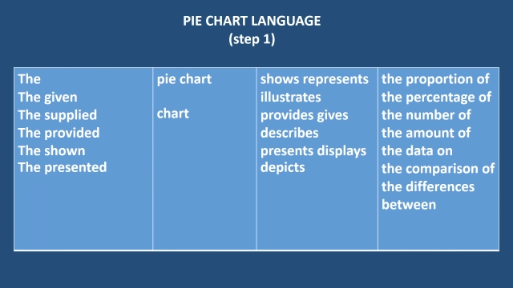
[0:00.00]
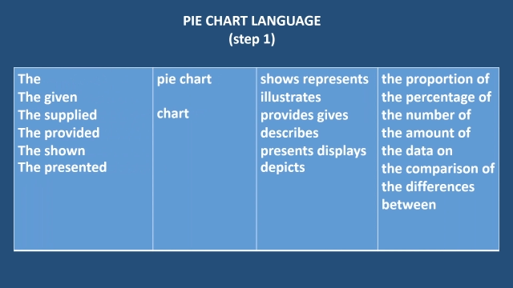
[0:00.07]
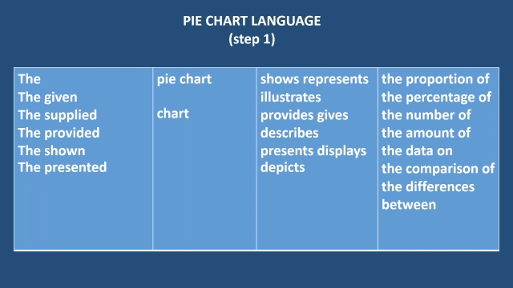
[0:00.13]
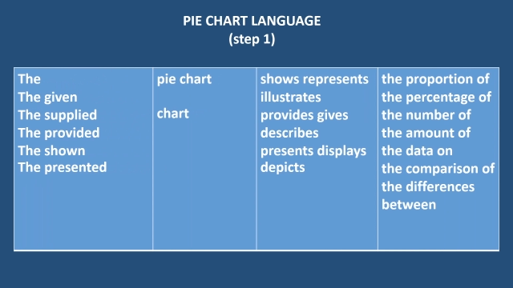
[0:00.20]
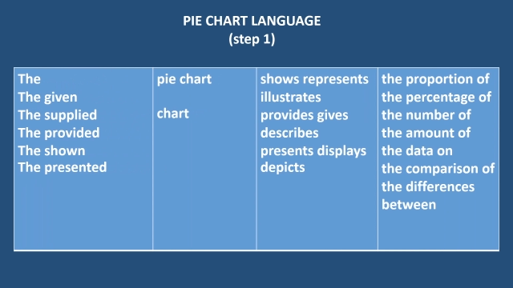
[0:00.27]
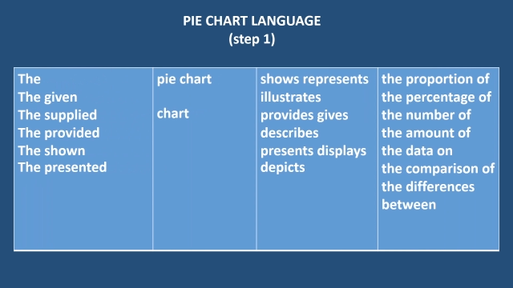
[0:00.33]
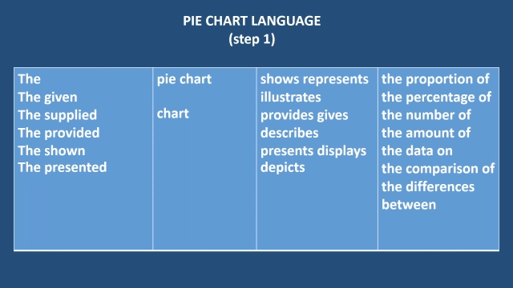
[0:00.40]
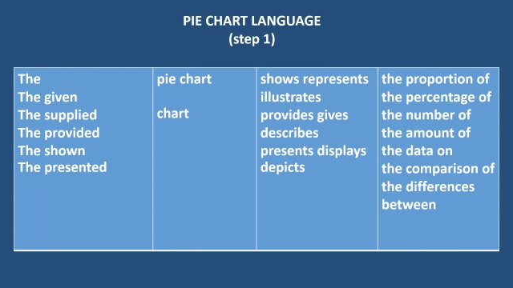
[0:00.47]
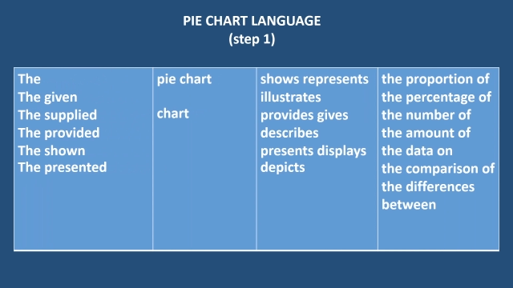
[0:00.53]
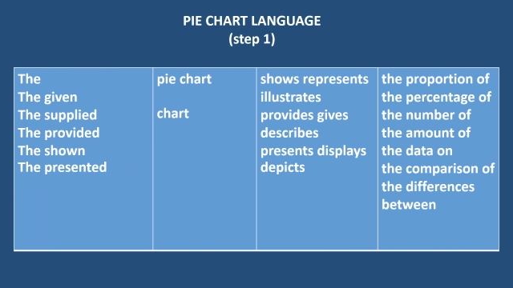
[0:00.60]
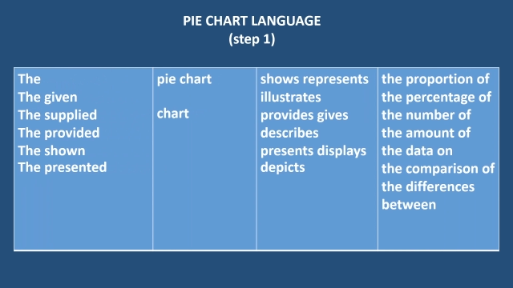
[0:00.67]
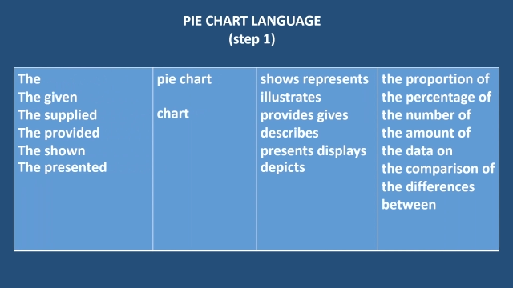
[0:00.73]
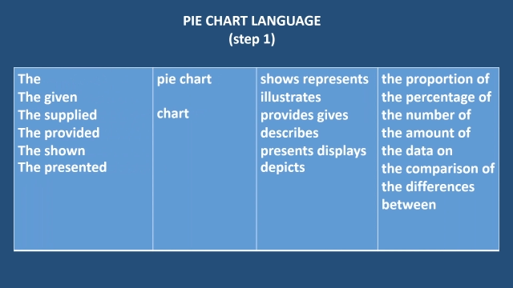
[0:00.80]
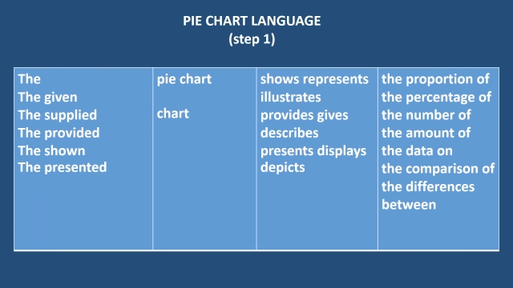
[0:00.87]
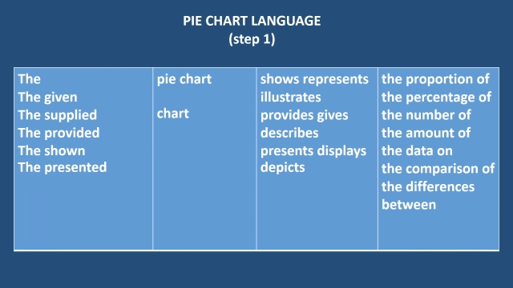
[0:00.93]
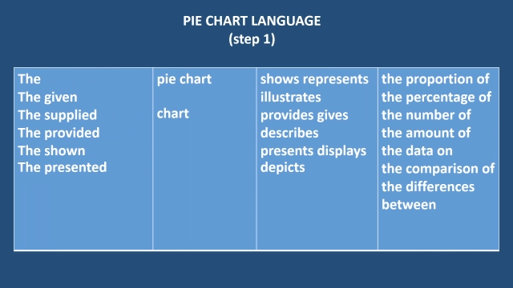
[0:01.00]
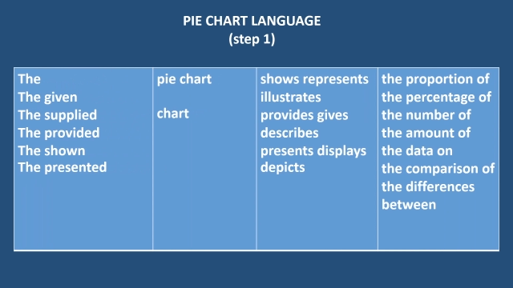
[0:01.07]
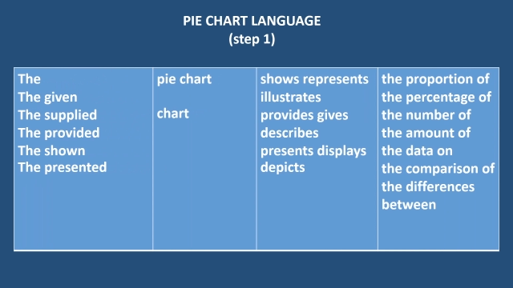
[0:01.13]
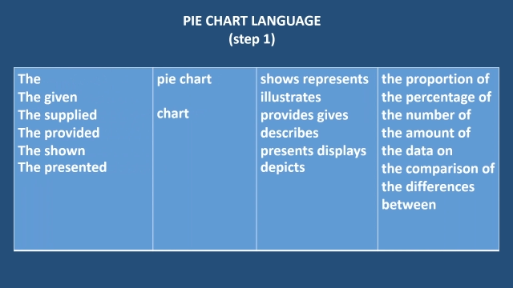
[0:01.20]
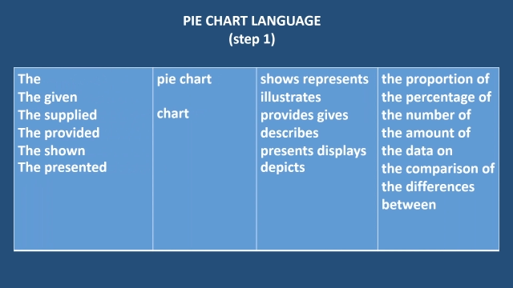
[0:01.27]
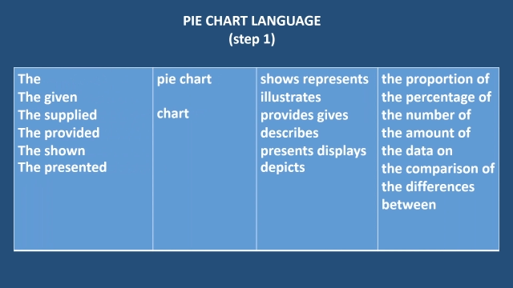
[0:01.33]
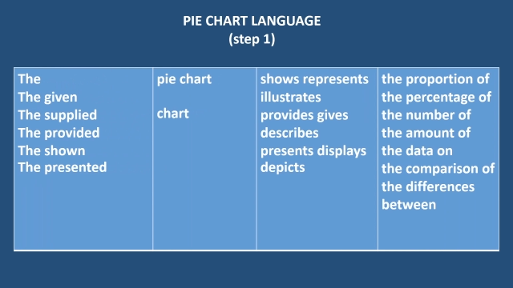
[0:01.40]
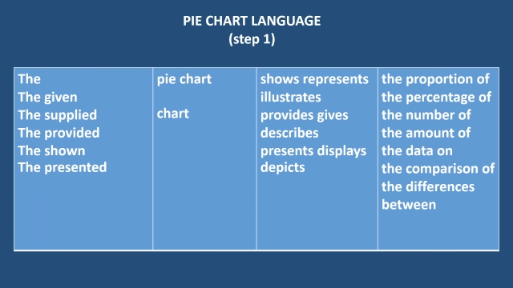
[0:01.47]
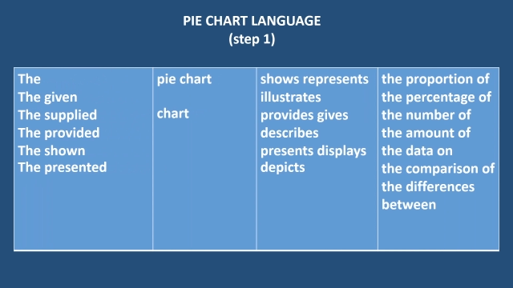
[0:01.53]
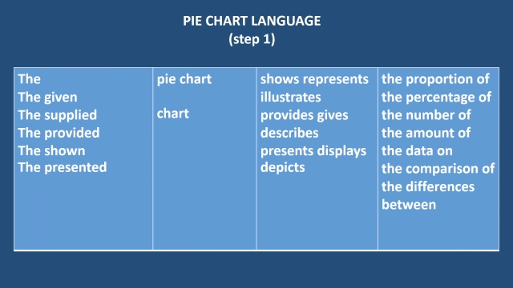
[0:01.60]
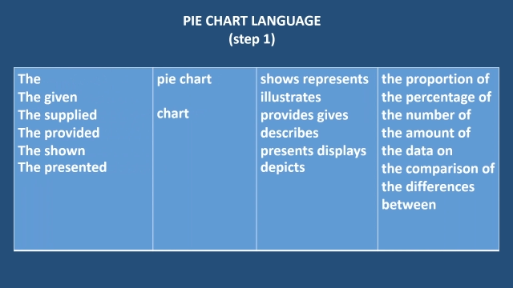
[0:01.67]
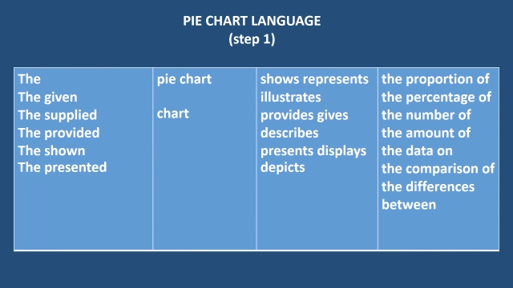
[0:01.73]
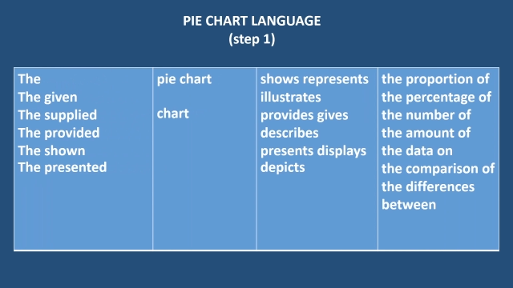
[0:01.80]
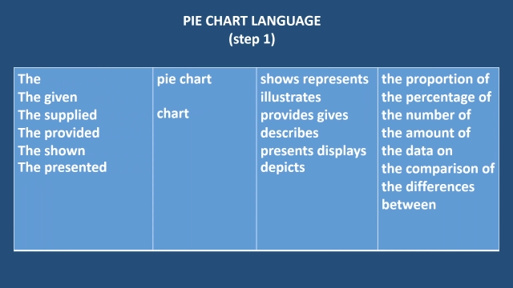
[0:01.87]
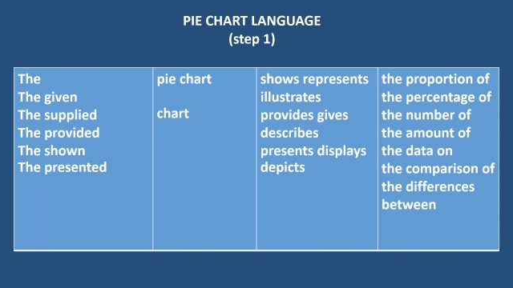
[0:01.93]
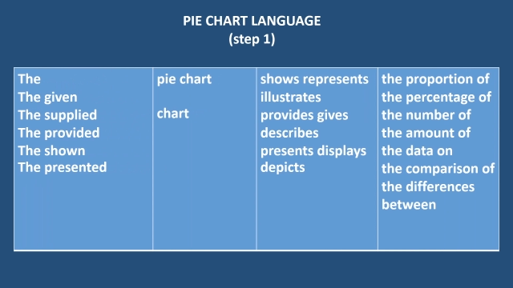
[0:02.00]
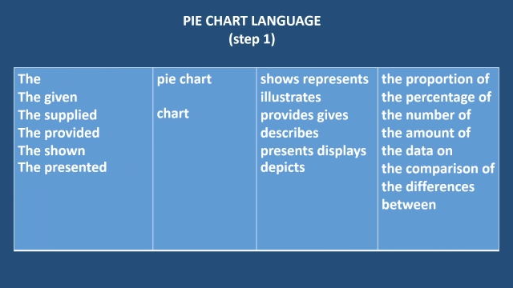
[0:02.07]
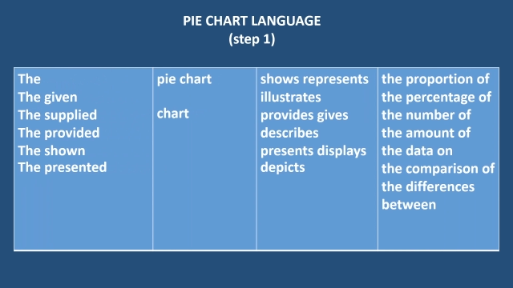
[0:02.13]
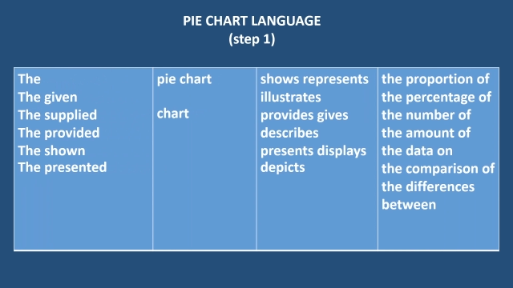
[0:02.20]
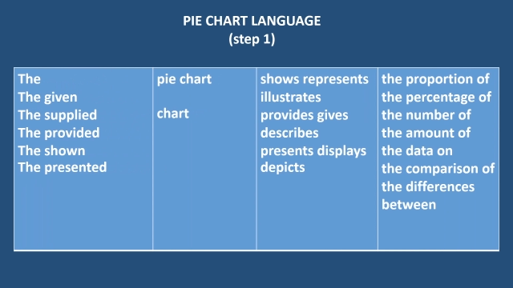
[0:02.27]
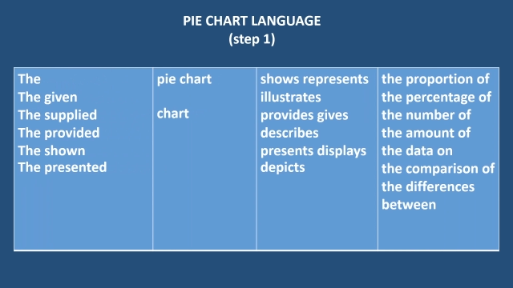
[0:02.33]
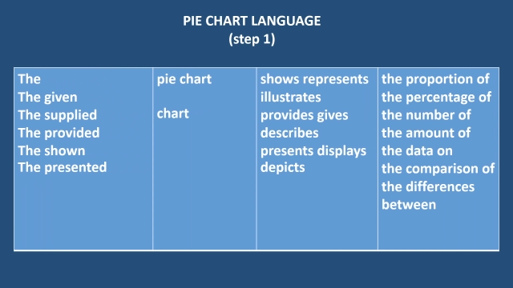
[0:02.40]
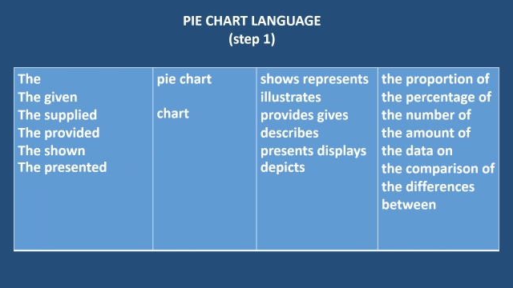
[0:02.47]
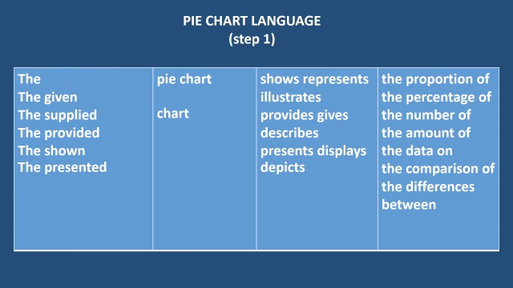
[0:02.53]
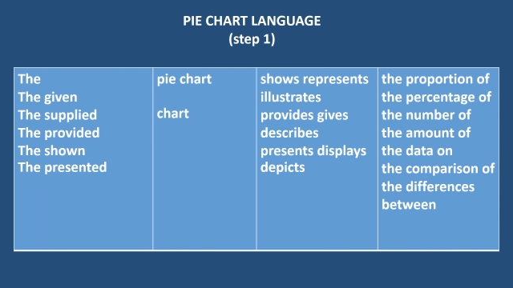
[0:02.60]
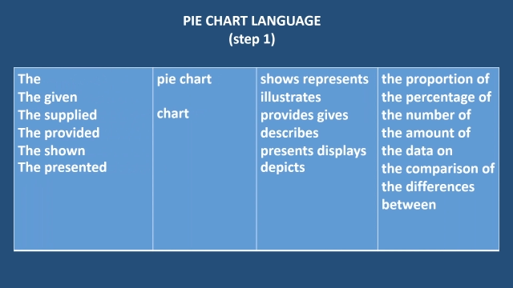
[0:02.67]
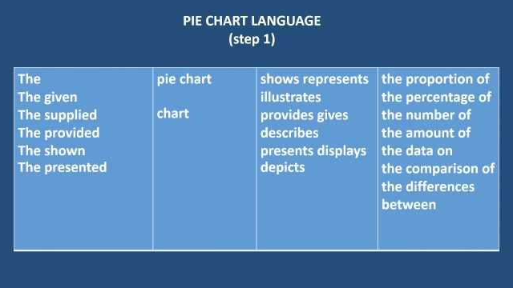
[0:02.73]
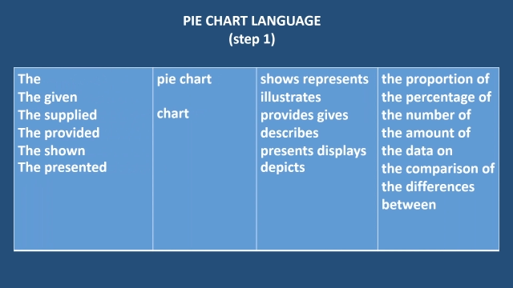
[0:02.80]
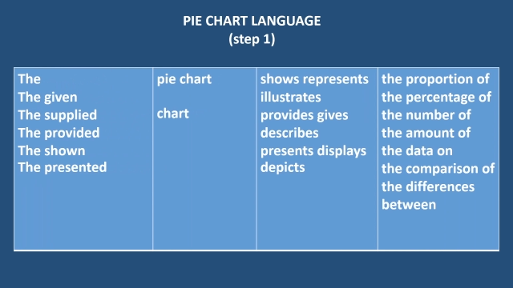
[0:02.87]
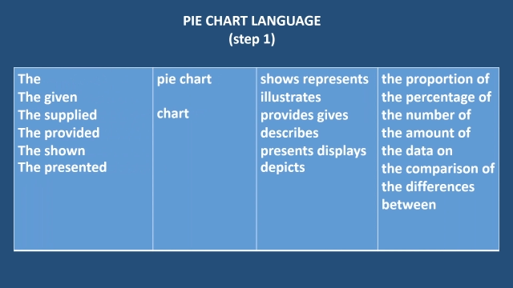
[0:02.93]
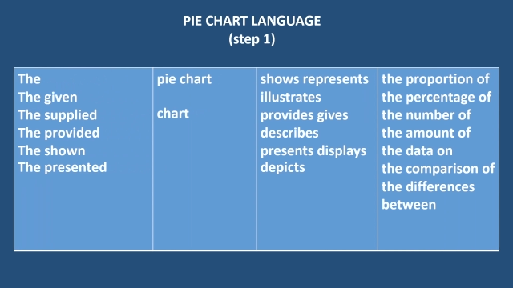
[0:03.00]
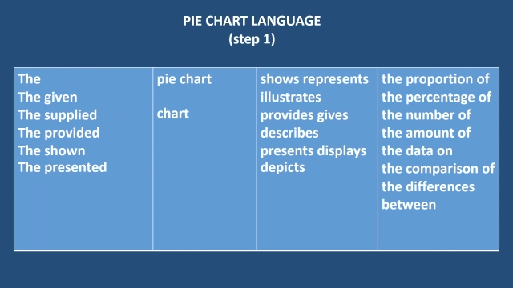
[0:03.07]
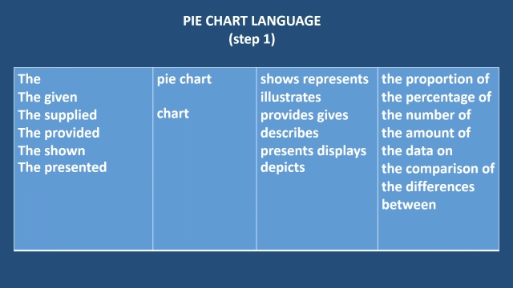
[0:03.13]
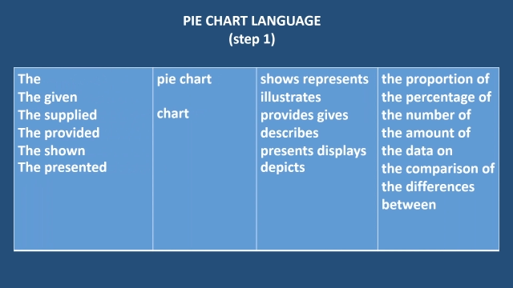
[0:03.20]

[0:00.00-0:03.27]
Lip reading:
(no speaker visible)